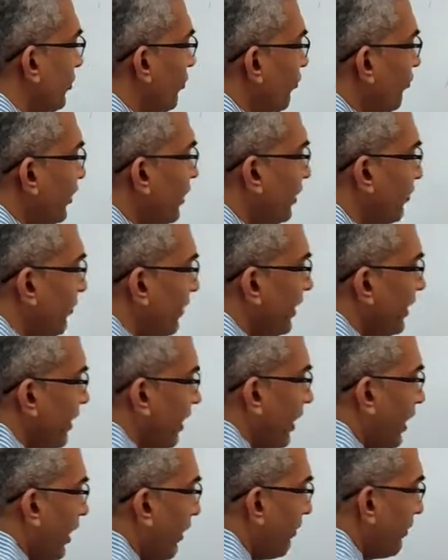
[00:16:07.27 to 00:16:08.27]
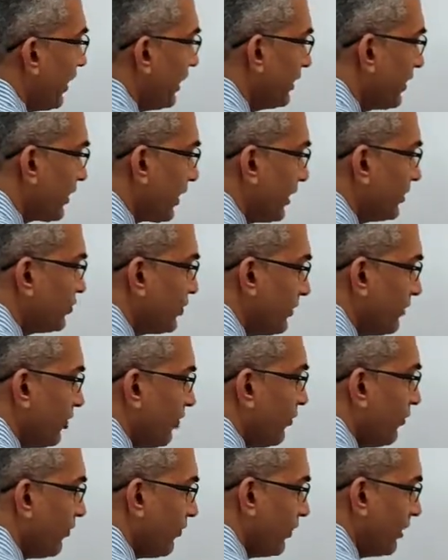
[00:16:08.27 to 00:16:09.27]
where we apply the concept
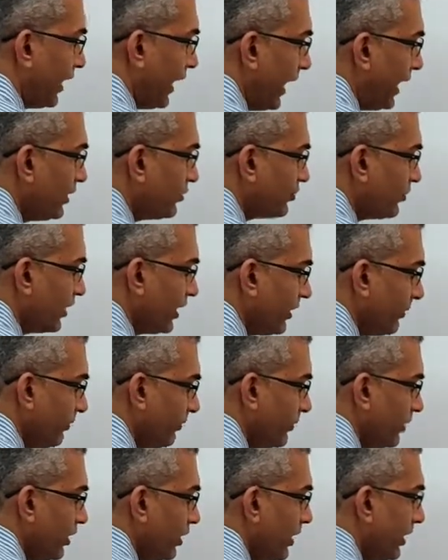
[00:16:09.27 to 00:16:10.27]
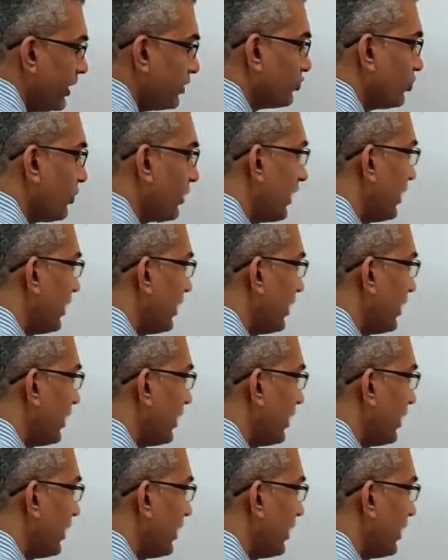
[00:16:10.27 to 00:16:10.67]
of LCM, let us look